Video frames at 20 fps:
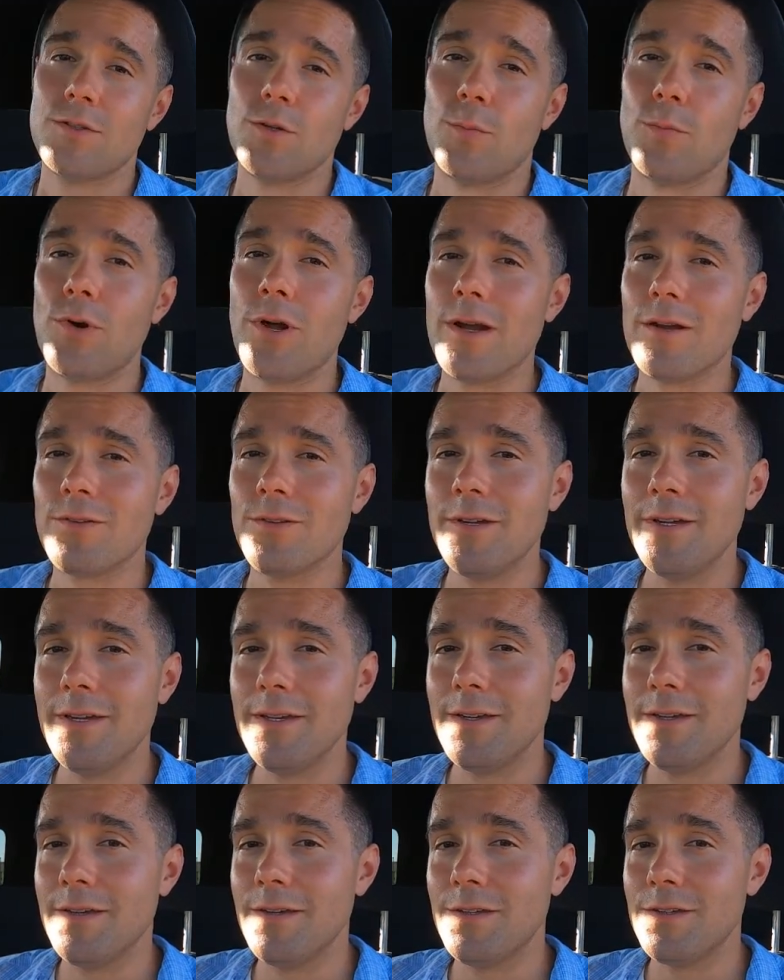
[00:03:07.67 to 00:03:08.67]
So broccoli
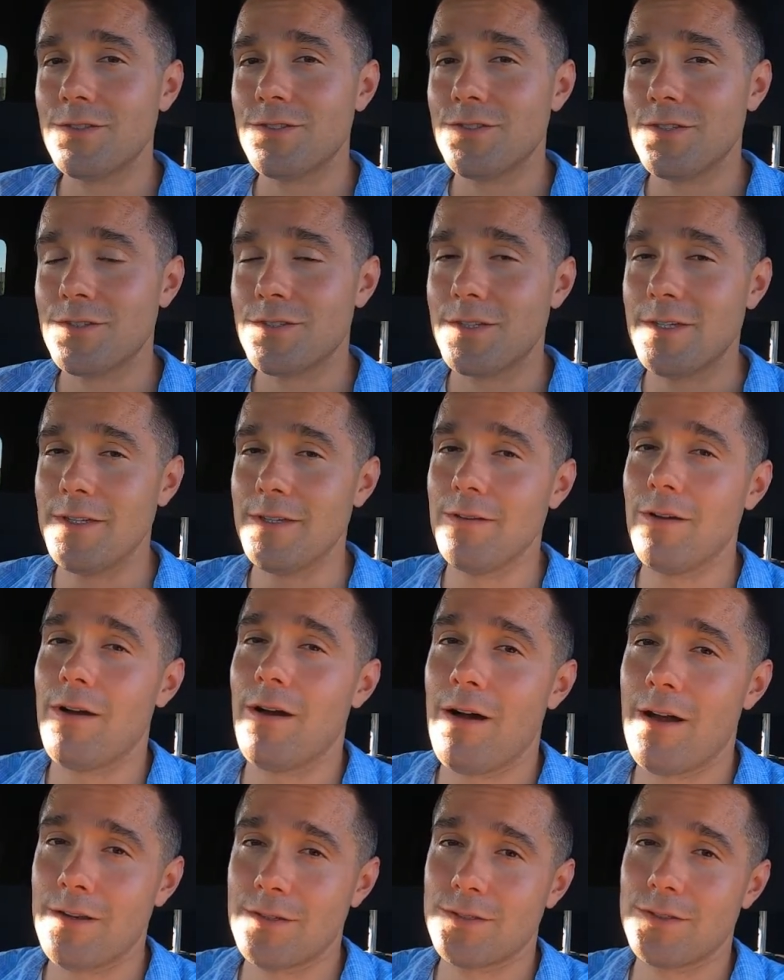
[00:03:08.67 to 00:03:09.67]
is just a
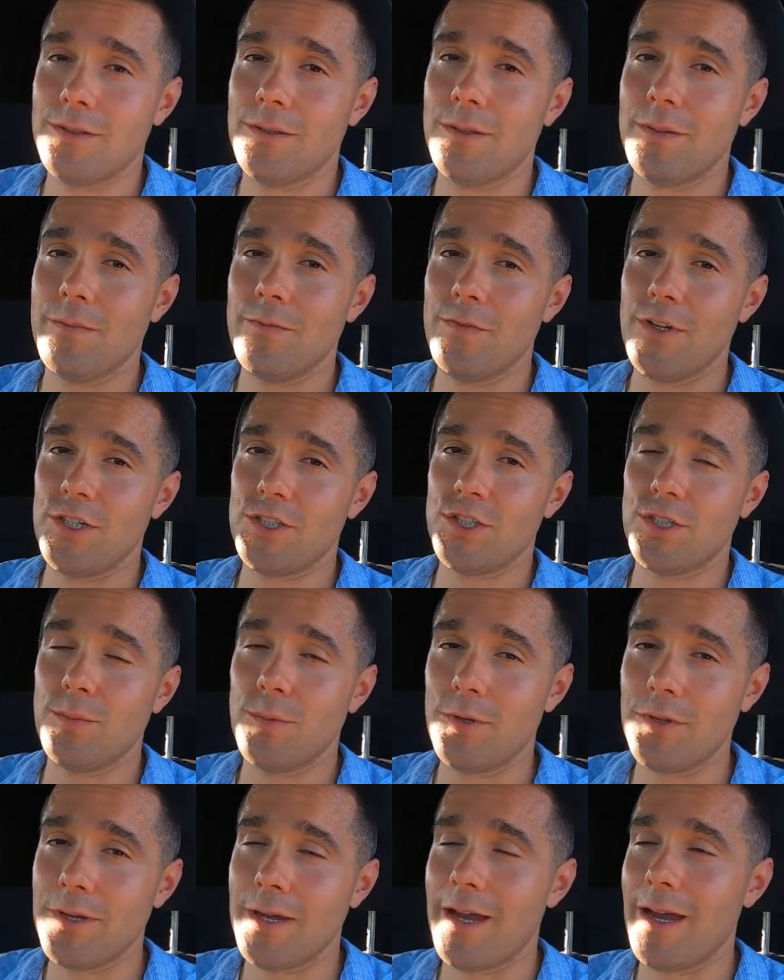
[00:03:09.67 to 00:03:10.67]
awesome
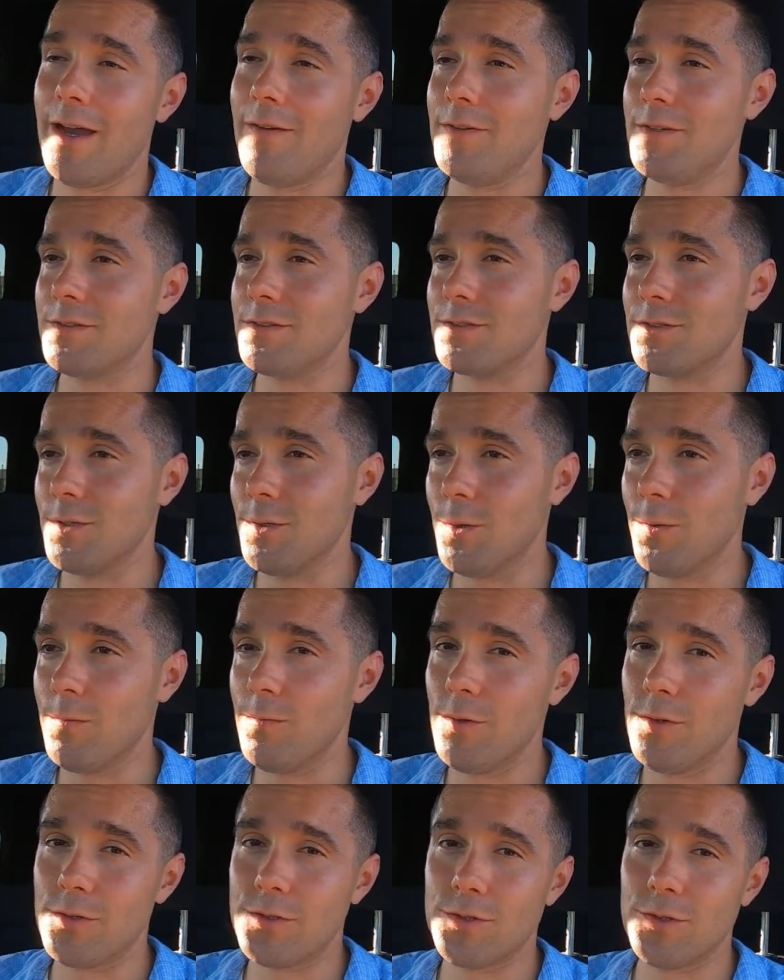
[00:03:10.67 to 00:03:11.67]
vegetable to have. It's so
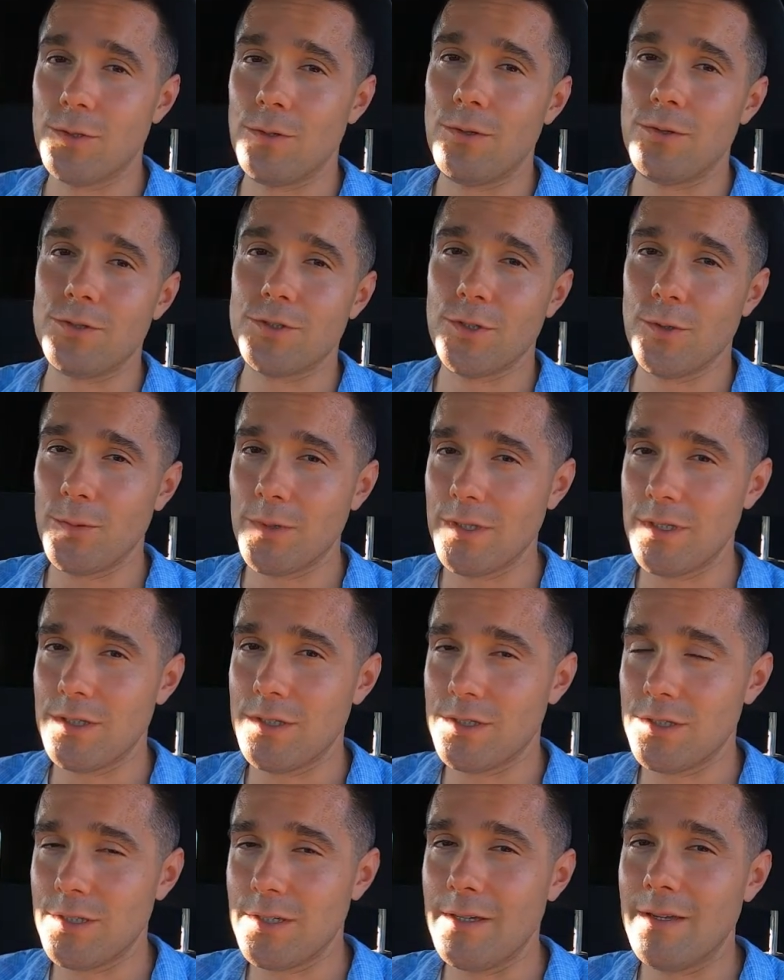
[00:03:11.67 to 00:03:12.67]
versatile, so
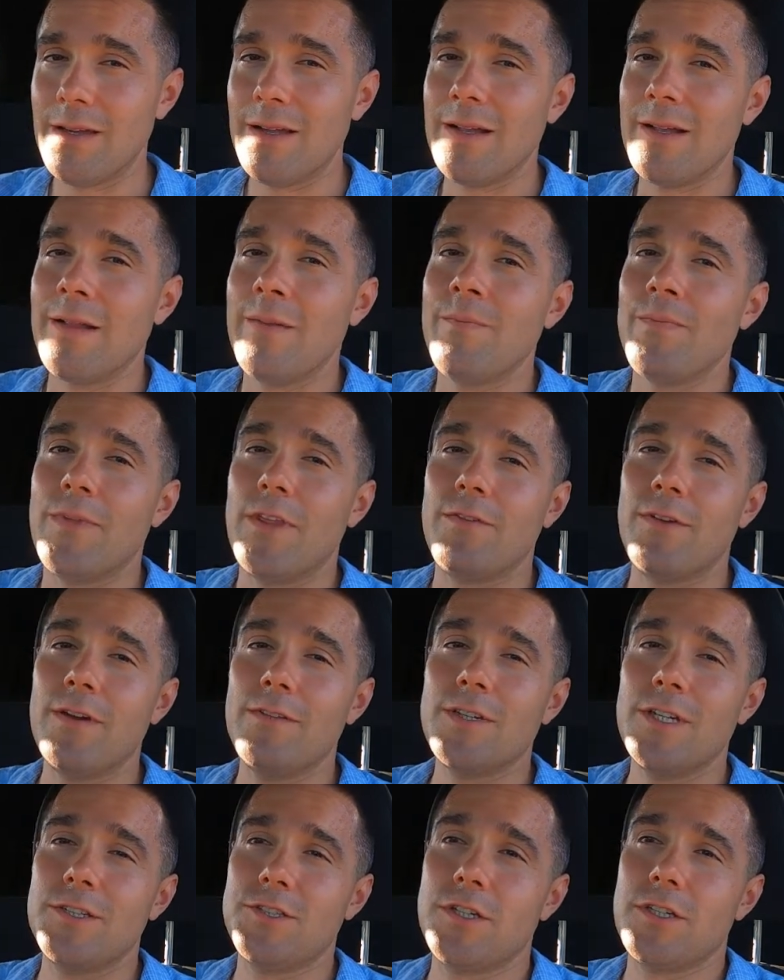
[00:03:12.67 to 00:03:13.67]
easy. If you
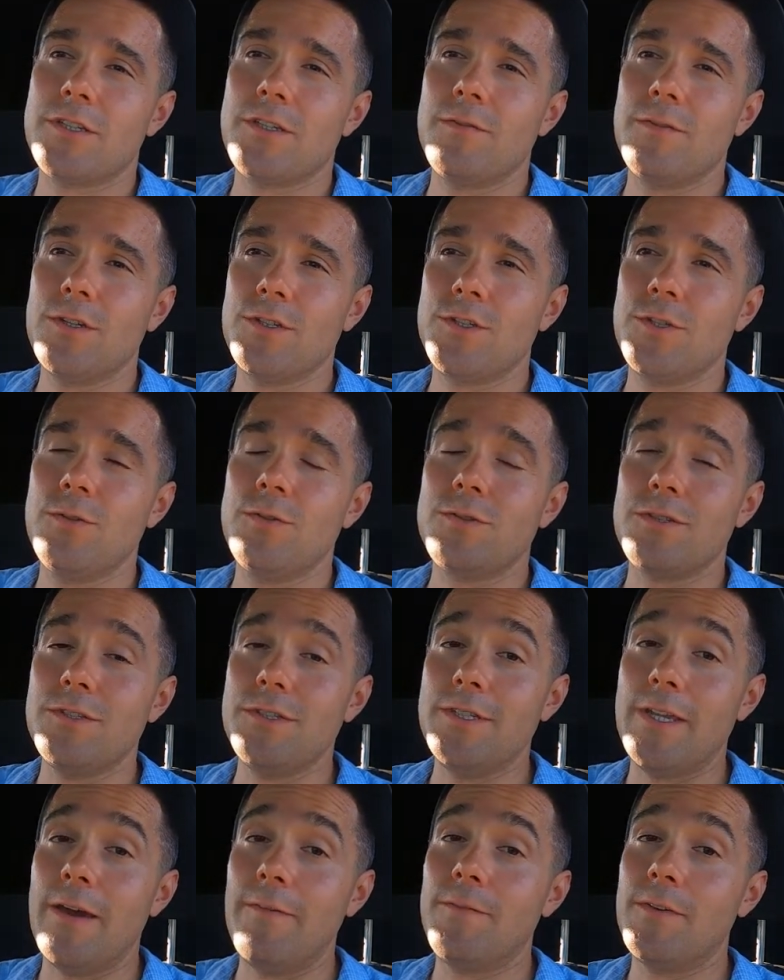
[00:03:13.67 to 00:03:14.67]
have digestive issues,
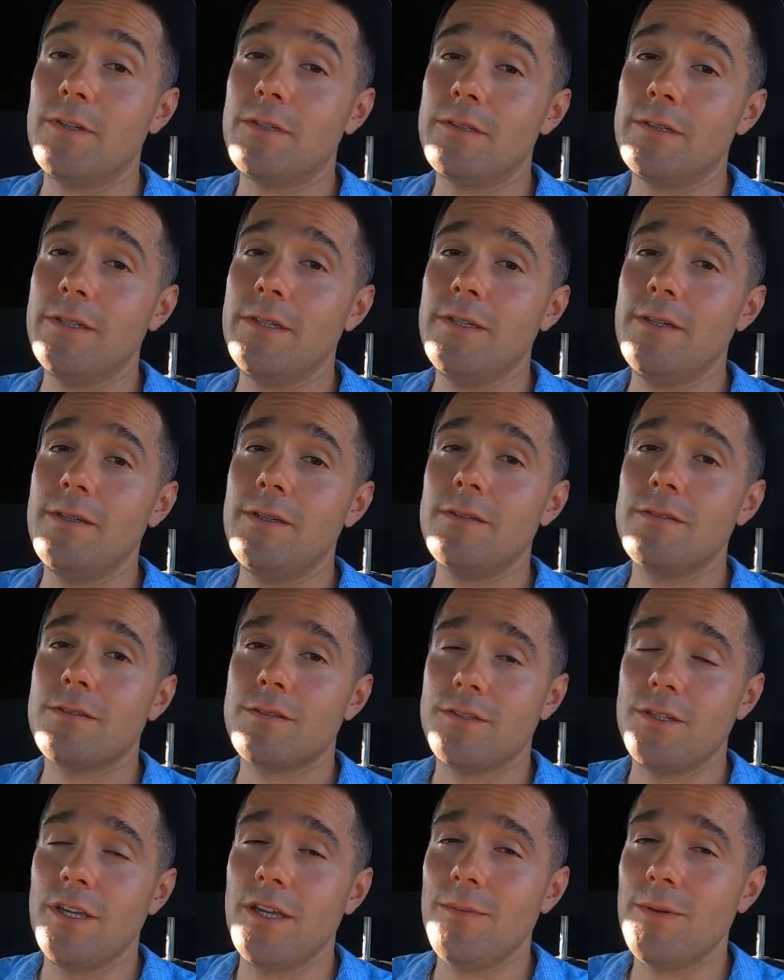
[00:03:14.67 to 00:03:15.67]
definitely
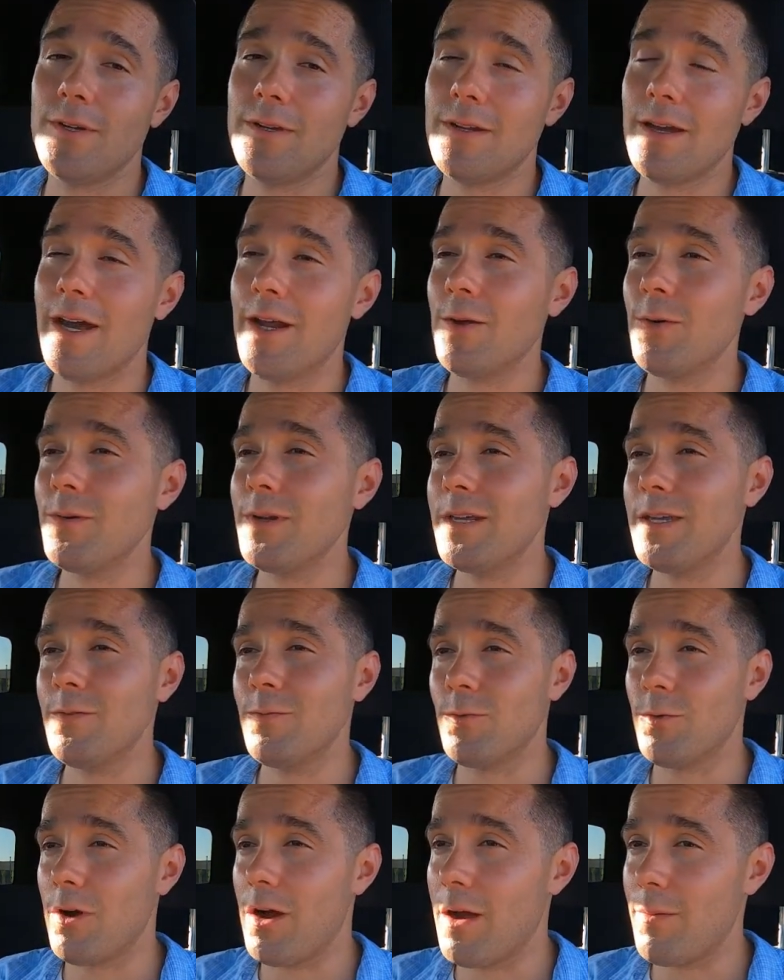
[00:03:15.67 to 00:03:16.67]
steam it. I don't eat
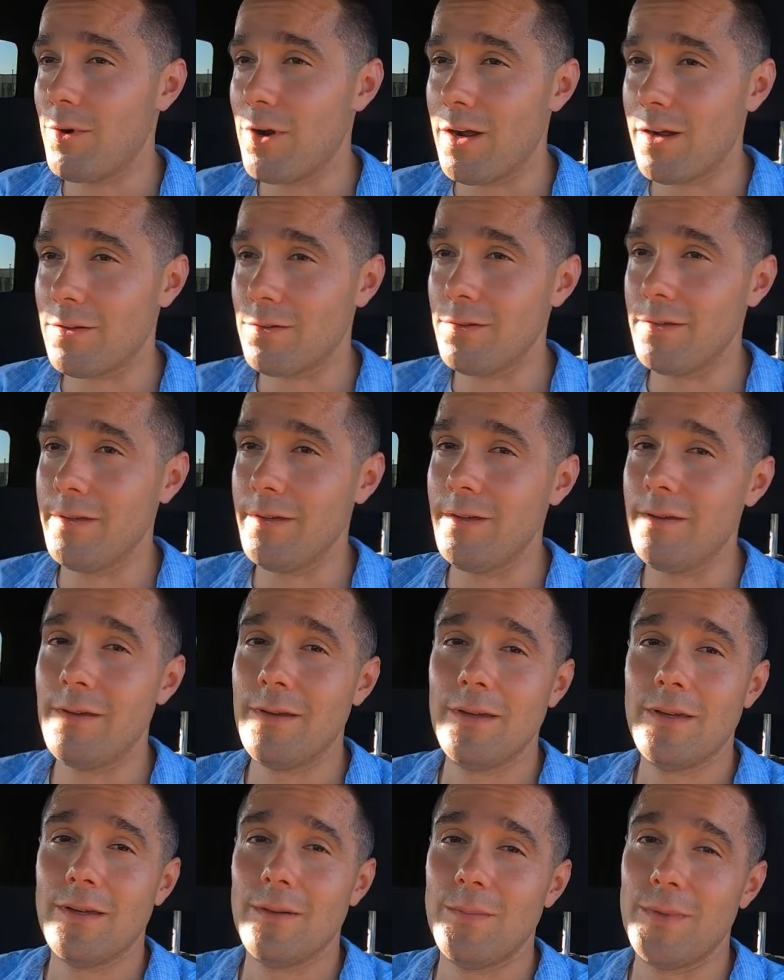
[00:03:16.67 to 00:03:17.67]
raw broccoli
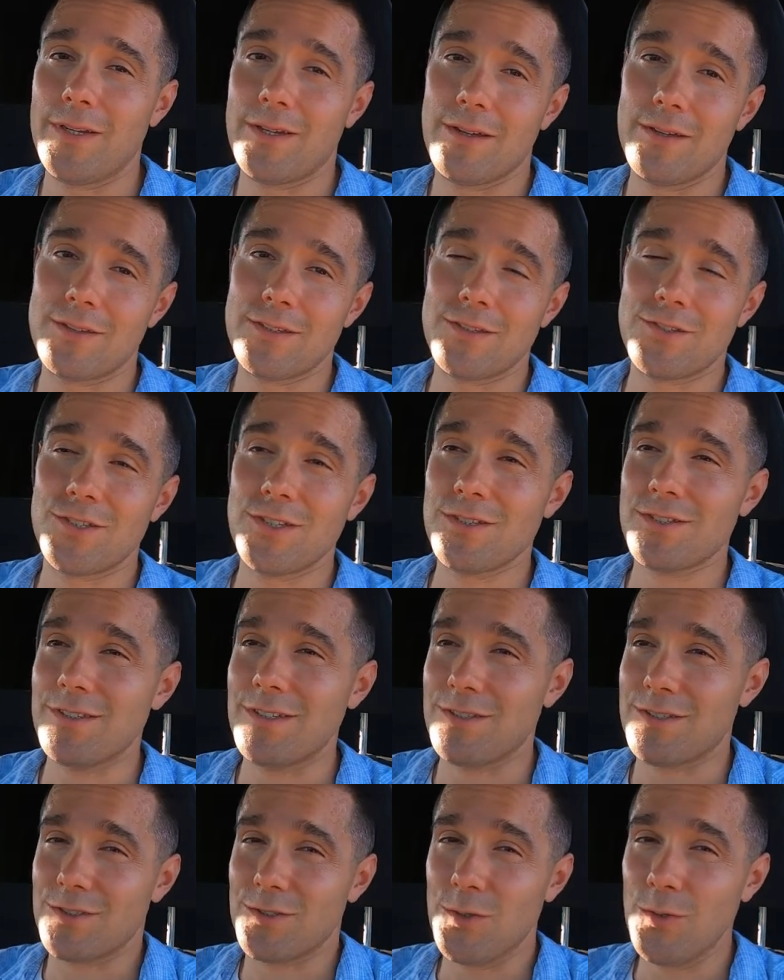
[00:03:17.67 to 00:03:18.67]
because it's just
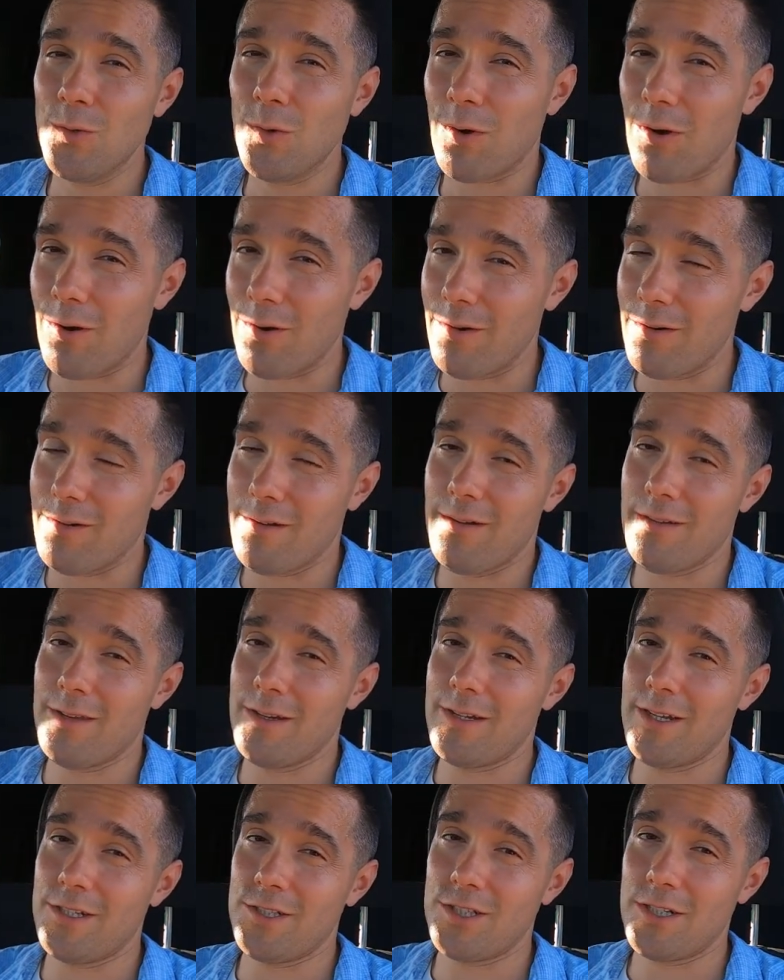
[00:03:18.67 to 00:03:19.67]
it's too hard on the
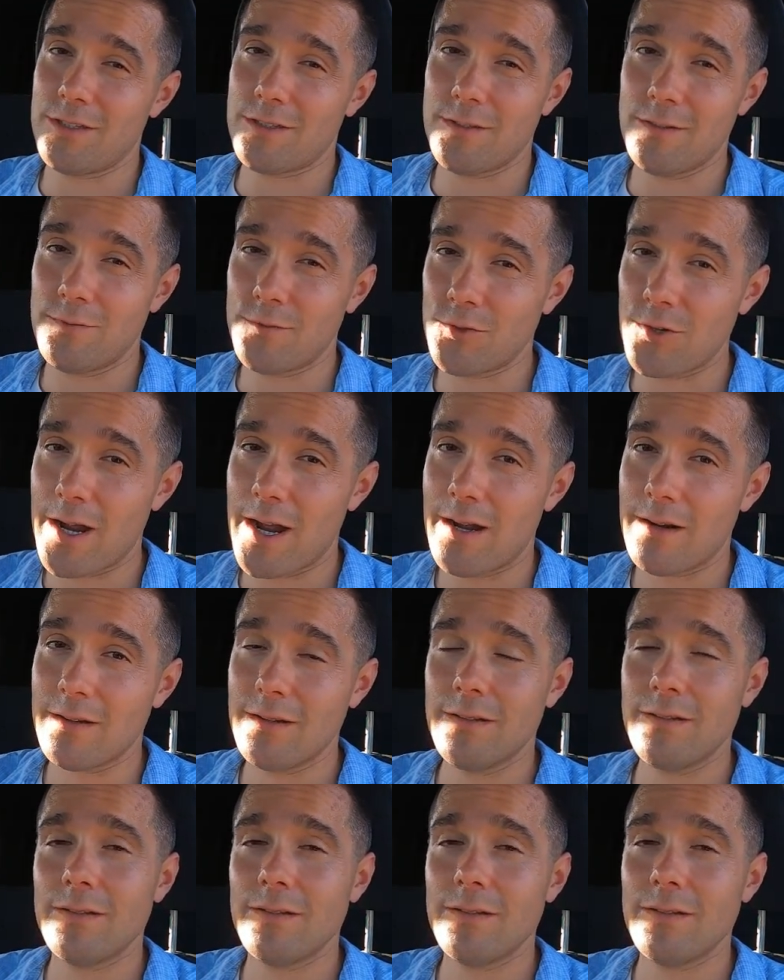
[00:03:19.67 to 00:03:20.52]
digestive tract